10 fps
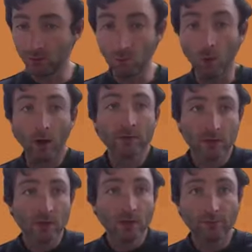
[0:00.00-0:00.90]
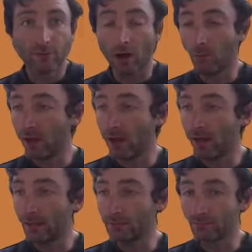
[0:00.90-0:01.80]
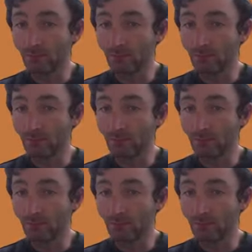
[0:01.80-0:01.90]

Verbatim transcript: you want from uh, a